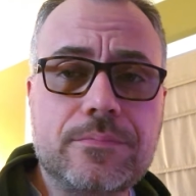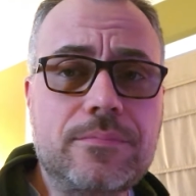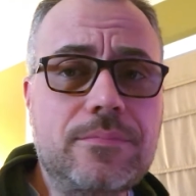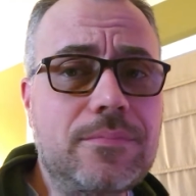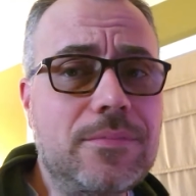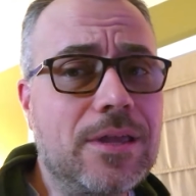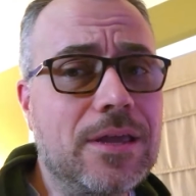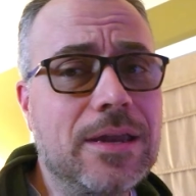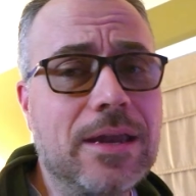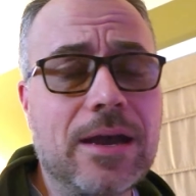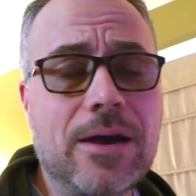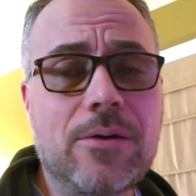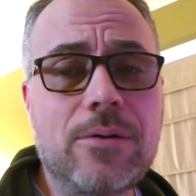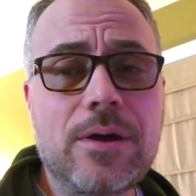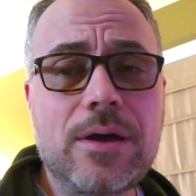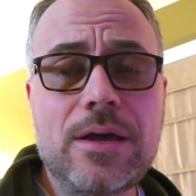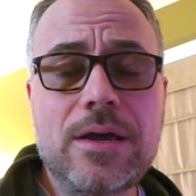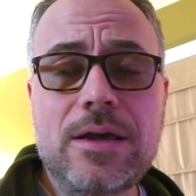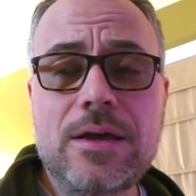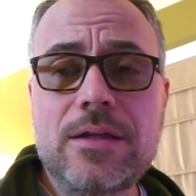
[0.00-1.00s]
Now,
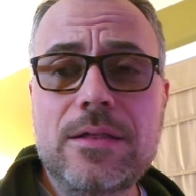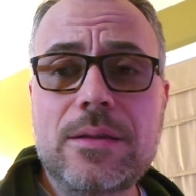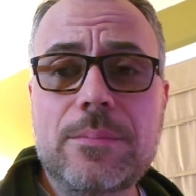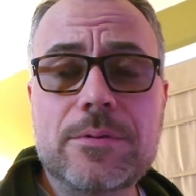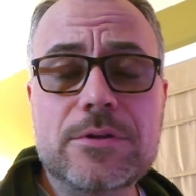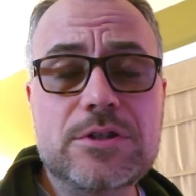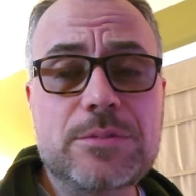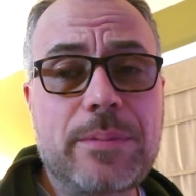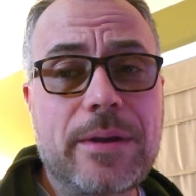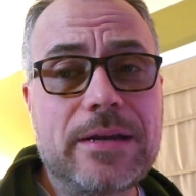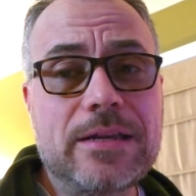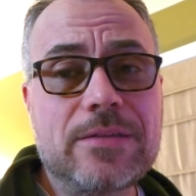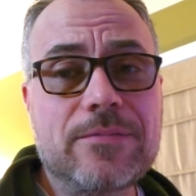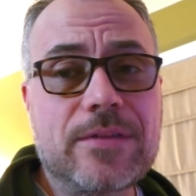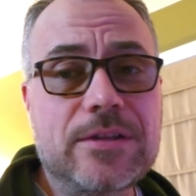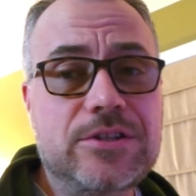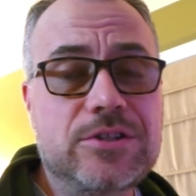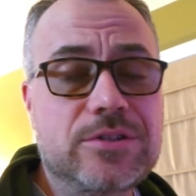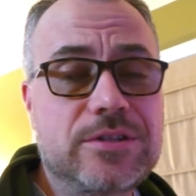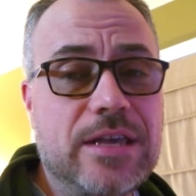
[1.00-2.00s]
the perspective
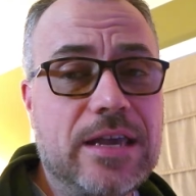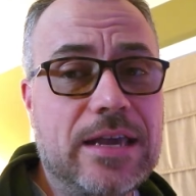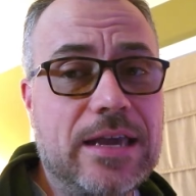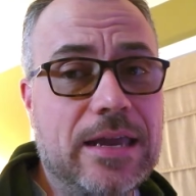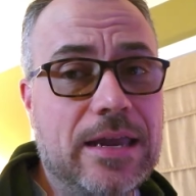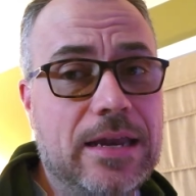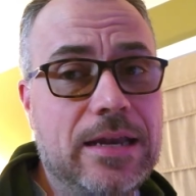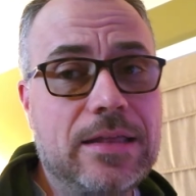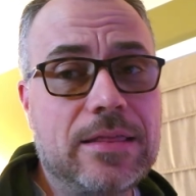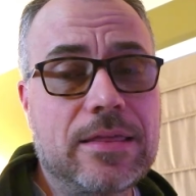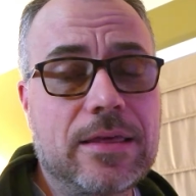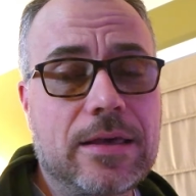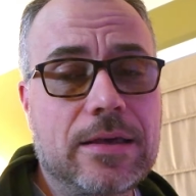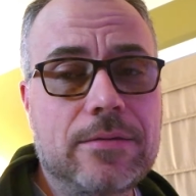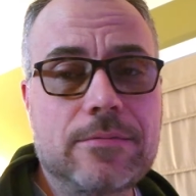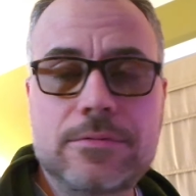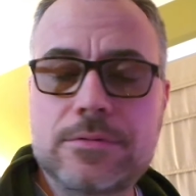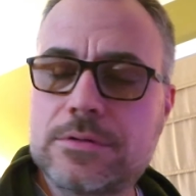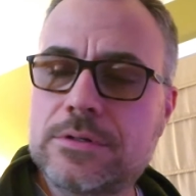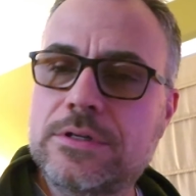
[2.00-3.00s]
that you take on
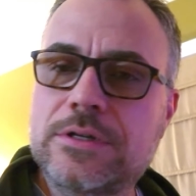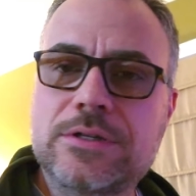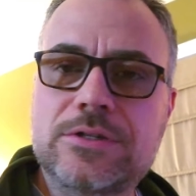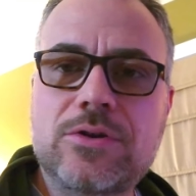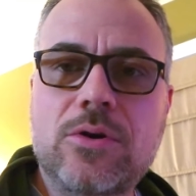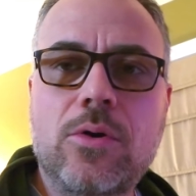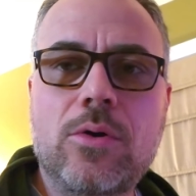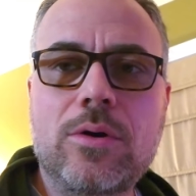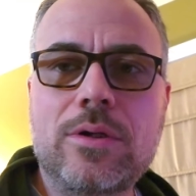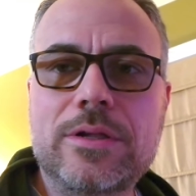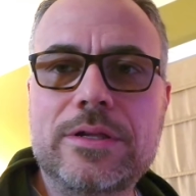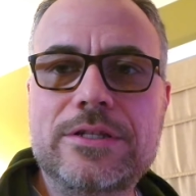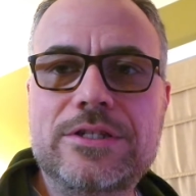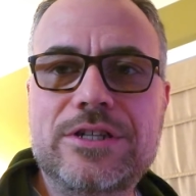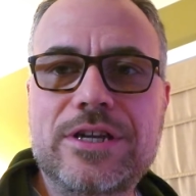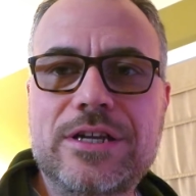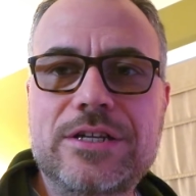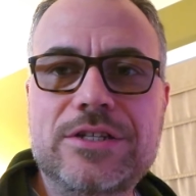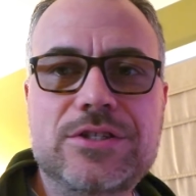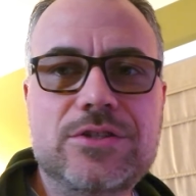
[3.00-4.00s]
anything can totally
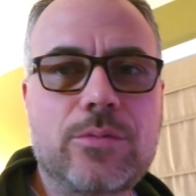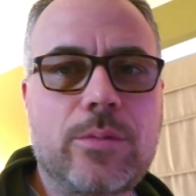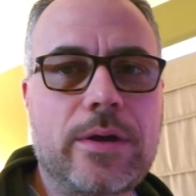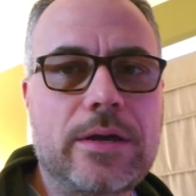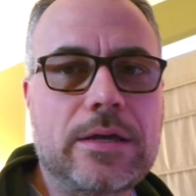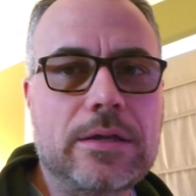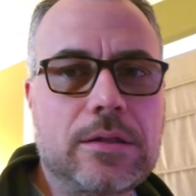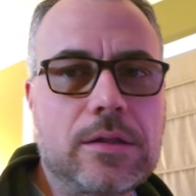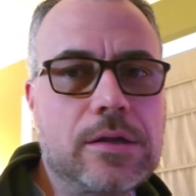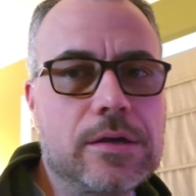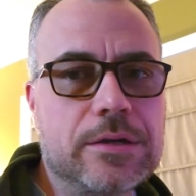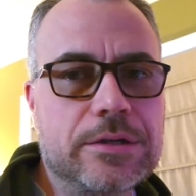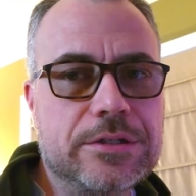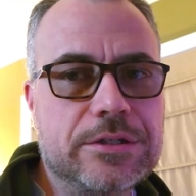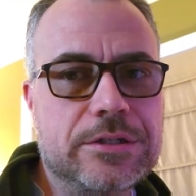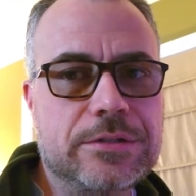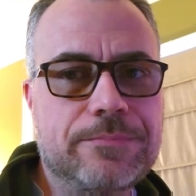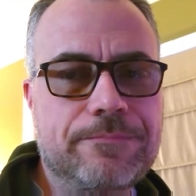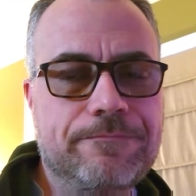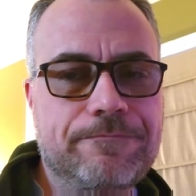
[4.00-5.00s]
change the way it
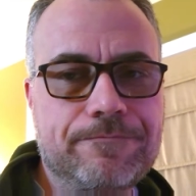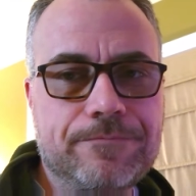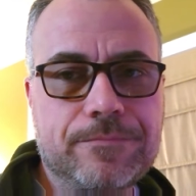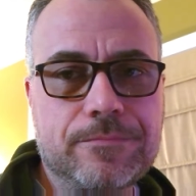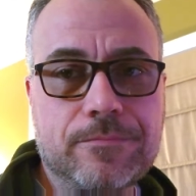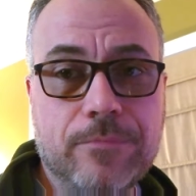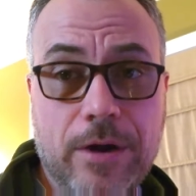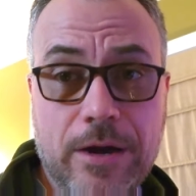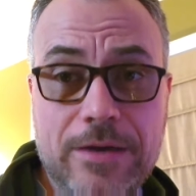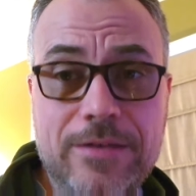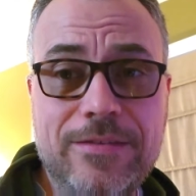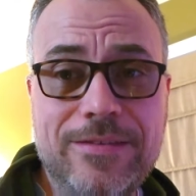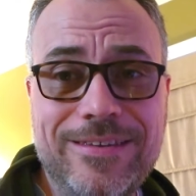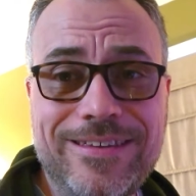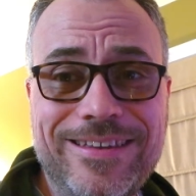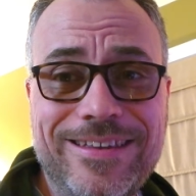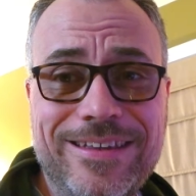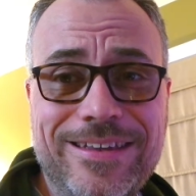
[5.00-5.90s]
looks, right?